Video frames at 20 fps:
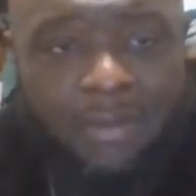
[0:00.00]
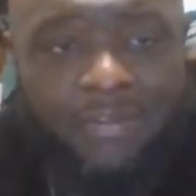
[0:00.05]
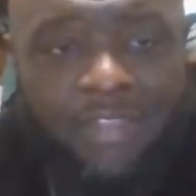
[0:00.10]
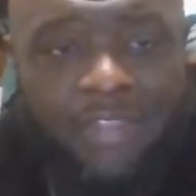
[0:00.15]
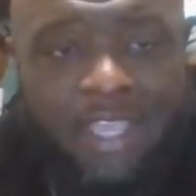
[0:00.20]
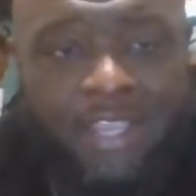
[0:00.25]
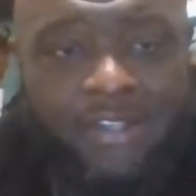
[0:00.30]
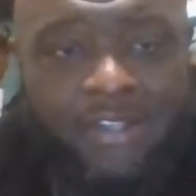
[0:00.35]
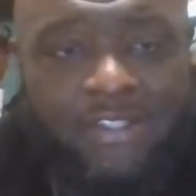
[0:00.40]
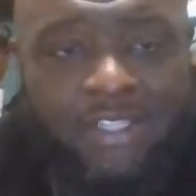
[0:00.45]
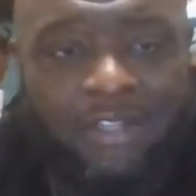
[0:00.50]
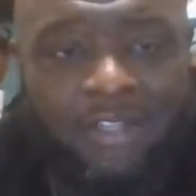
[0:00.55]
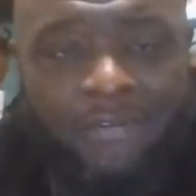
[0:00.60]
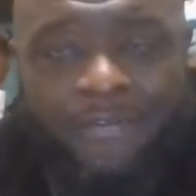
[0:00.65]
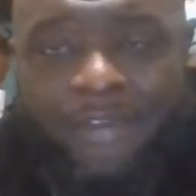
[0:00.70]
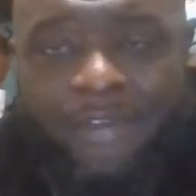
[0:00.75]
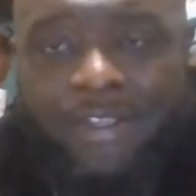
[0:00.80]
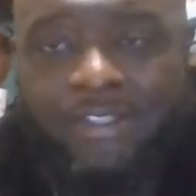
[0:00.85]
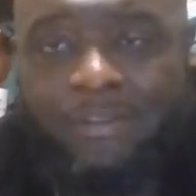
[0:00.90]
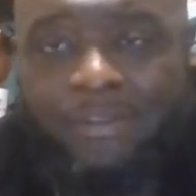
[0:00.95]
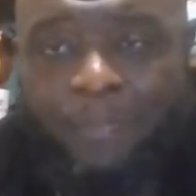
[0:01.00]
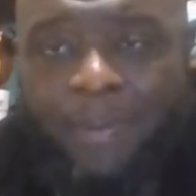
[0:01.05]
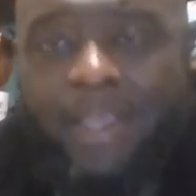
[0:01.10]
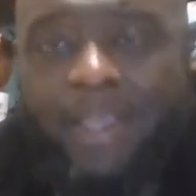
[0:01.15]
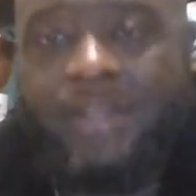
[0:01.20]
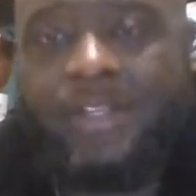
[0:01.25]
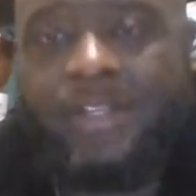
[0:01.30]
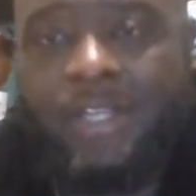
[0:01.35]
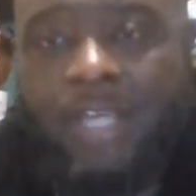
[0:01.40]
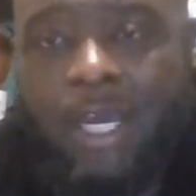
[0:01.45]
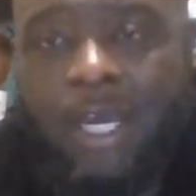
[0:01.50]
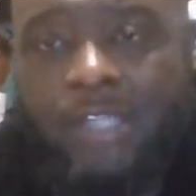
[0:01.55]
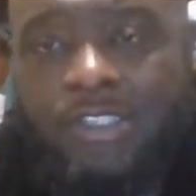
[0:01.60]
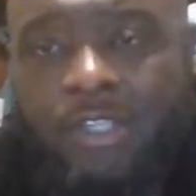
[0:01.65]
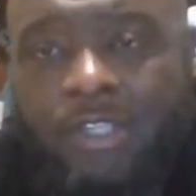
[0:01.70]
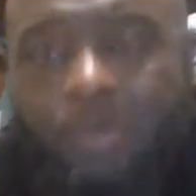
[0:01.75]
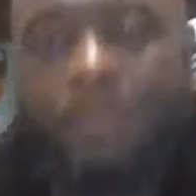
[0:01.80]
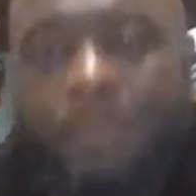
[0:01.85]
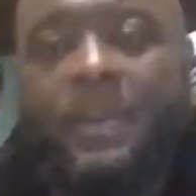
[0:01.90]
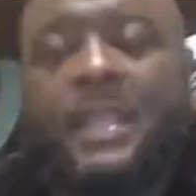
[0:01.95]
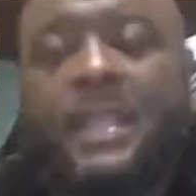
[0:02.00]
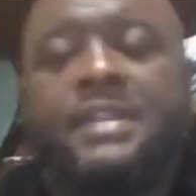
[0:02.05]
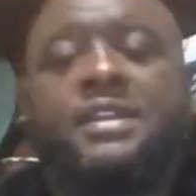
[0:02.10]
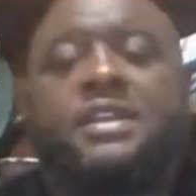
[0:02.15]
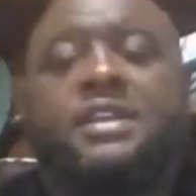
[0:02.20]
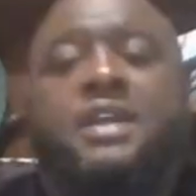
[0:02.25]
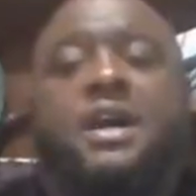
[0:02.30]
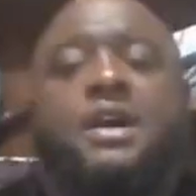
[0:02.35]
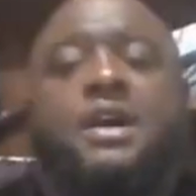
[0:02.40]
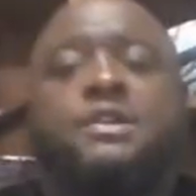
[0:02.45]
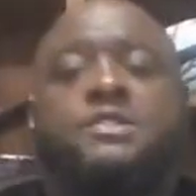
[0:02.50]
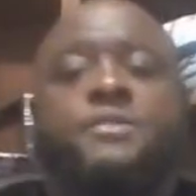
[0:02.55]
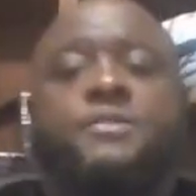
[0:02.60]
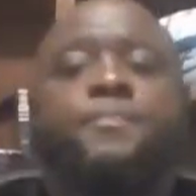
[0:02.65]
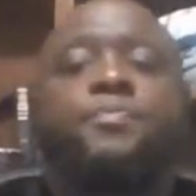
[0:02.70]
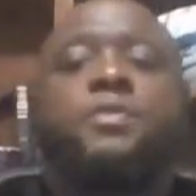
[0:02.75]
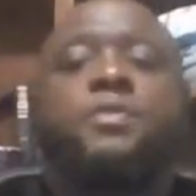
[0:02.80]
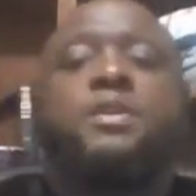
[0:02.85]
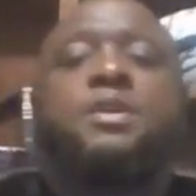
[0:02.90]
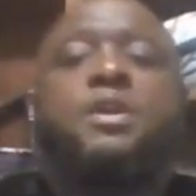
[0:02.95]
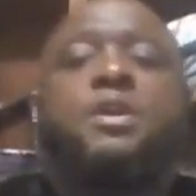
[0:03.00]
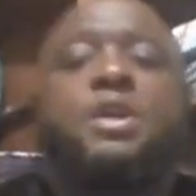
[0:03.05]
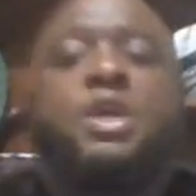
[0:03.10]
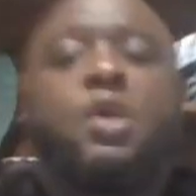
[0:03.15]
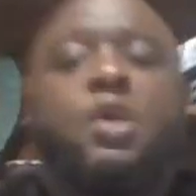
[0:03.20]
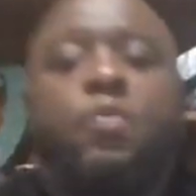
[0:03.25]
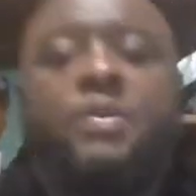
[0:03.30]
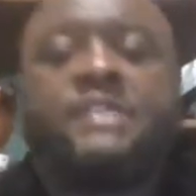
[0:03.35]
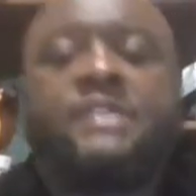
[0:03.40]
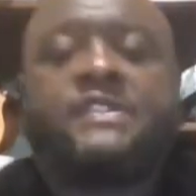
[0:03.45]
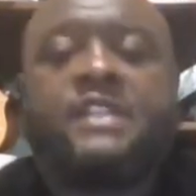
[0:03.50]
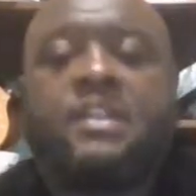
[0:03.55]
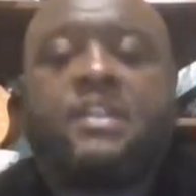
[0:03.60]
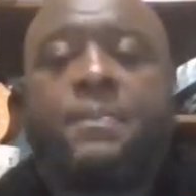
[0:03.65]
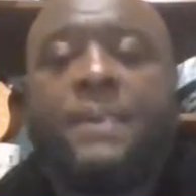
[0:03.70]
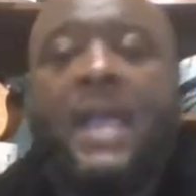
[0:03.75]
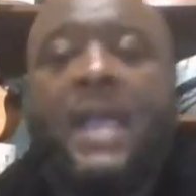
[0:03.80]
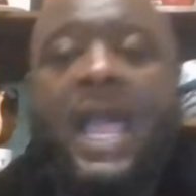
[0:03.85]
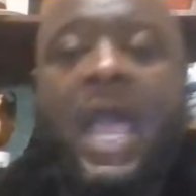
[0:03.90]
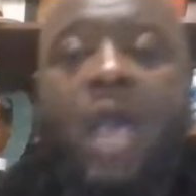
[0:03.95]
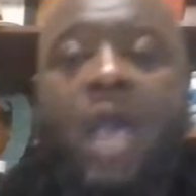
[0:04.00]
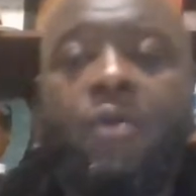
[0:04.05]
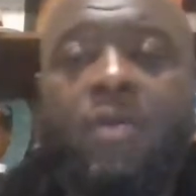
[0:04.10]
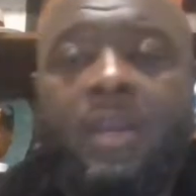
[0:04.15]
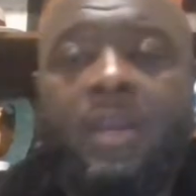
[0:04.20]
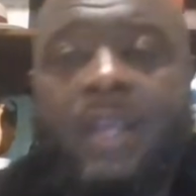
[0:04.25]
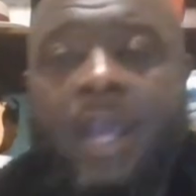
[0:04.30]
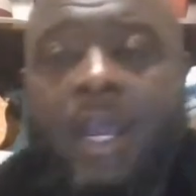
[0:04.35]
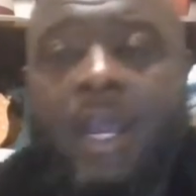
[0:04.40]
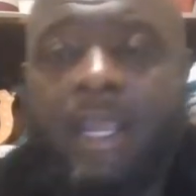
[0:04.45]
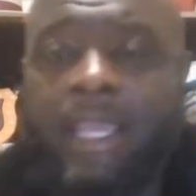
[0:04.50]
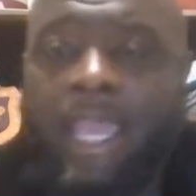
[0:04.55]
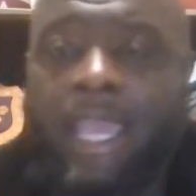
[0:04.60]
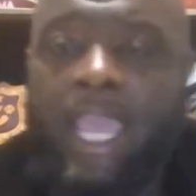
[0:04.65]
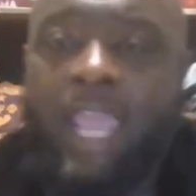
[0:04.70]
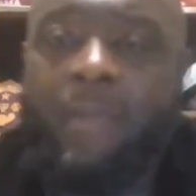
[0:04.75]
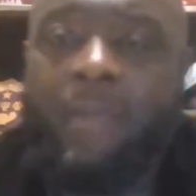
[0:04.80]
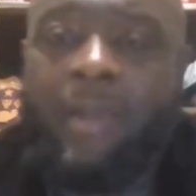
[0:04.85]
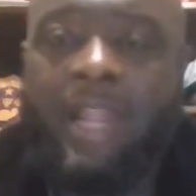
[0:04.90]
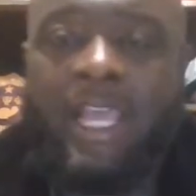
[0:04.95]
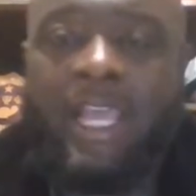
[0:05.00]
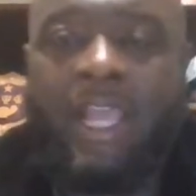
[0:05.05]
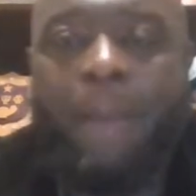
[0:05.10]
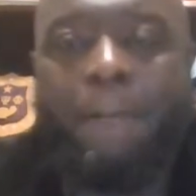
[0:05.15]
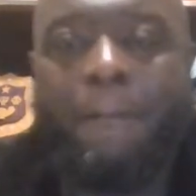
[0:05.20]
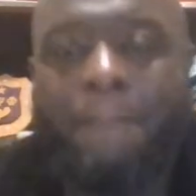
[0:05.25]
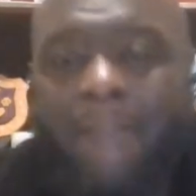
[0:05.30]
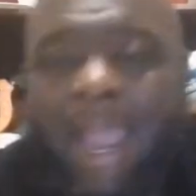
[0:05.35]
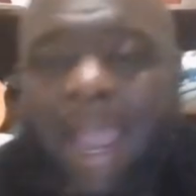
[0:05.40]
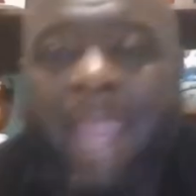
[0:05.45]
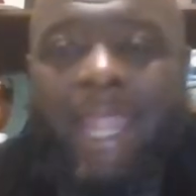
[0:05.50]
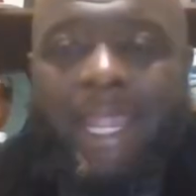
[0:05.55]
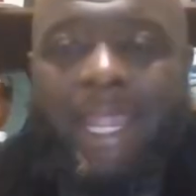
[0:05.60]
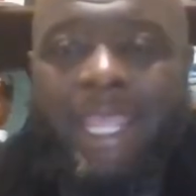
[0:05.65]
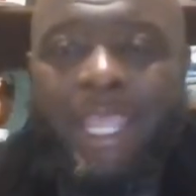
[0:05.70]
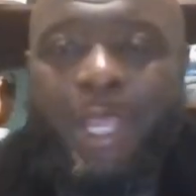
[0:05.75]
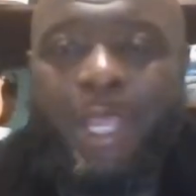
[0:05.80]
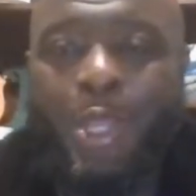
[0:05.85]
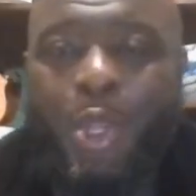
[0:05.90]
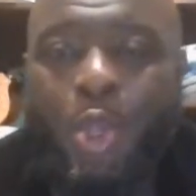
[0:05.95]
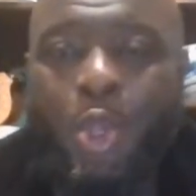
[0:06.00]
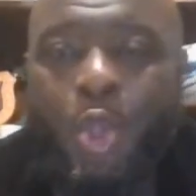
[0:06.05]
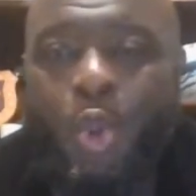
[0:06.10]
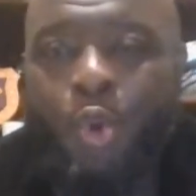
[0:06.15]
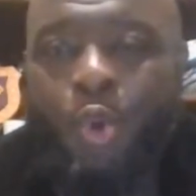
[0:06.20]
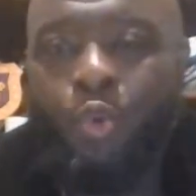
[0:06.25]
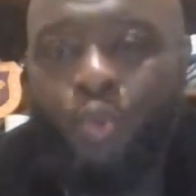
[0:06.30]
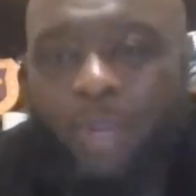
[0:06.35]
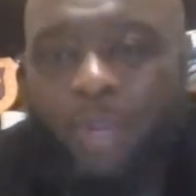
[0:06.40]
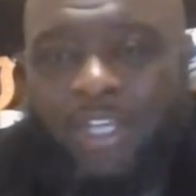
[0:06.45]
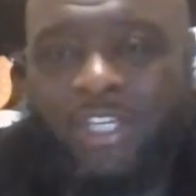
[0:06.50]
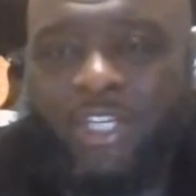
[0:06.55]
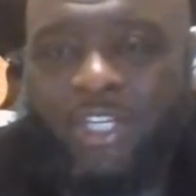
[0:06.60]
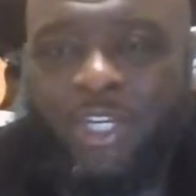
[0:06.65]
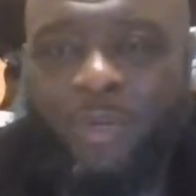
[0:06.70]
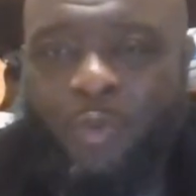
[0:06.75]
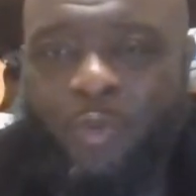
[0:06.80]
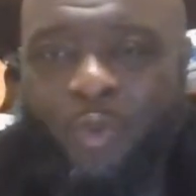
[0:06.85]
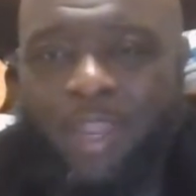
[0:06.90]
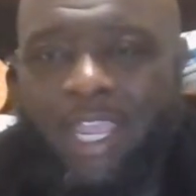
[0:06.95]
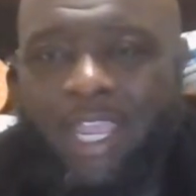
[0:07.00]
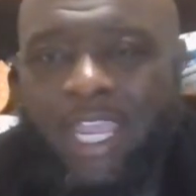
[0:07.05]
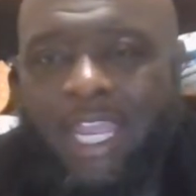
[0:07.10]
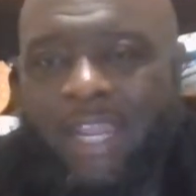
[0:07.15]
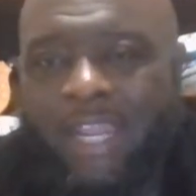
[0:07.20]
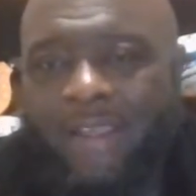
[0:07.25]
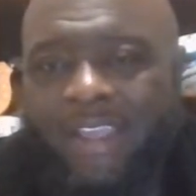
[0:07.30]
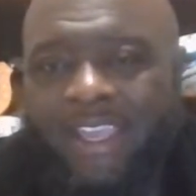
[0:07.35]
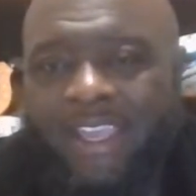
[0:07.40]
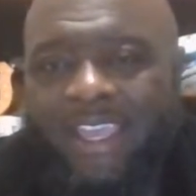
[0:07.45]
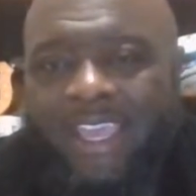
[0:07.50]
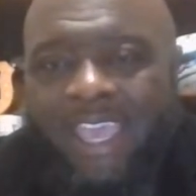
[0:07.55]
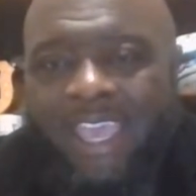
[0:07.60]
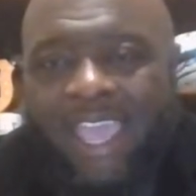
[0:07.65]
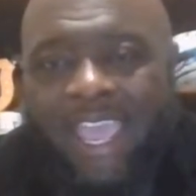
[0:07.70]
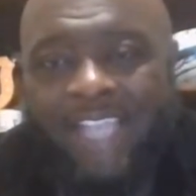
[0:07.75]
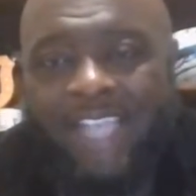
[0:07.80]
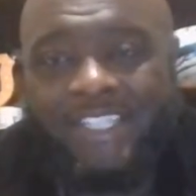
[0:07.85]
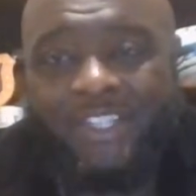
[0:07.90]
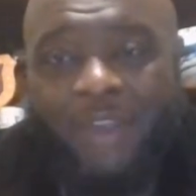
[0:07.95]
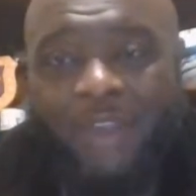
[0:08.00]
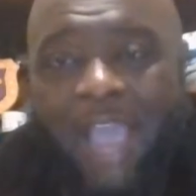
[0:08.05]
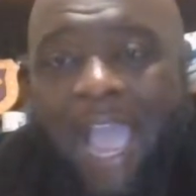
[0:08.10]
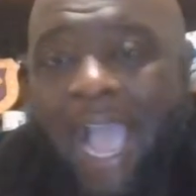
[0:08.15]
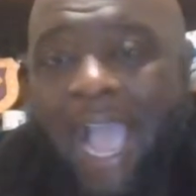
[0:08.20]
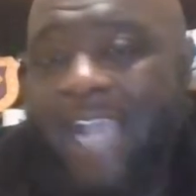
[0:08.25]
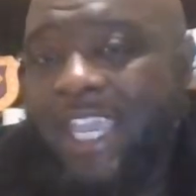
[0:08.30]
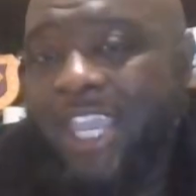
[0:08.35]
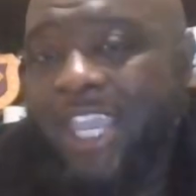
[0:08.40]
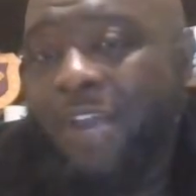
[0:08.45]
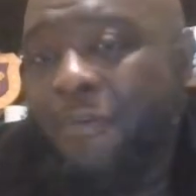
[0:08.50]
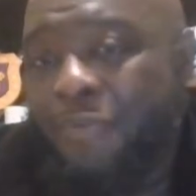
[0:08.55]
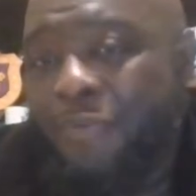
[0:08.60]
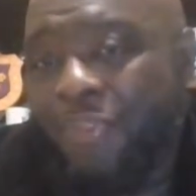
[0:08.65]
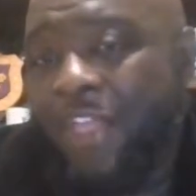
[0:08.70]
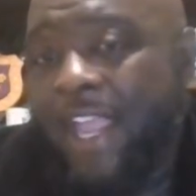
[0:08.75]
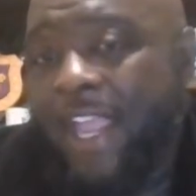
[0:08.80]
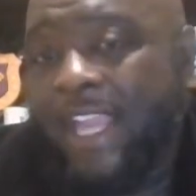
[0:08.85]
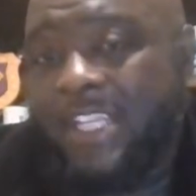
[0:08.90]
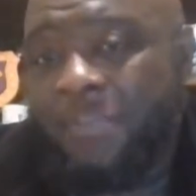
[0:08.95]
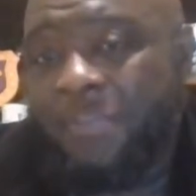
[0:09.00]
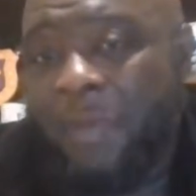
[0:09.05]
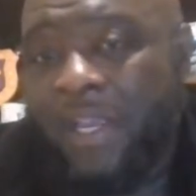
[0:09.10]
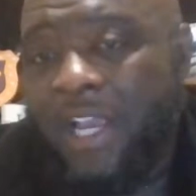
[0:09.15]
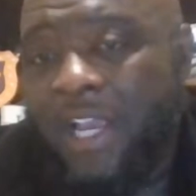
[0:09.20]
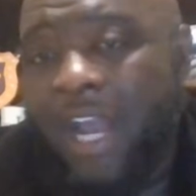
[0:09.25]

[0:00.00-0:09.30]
you see the Feast of Pentecost. On Pentecost, we see the power of God came in like a mighty Russian wind. And so I give thanks because